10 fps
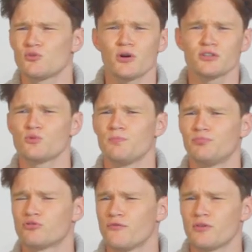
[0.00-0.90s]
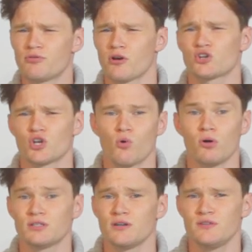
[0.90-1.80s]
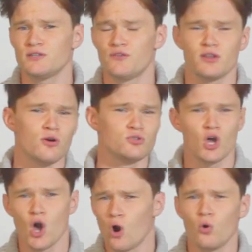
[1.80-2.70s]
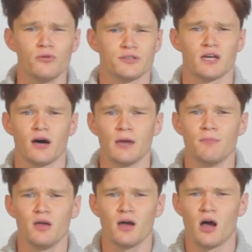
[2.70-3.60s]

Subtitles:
I'm trying to improve the production quality of these videos all the time,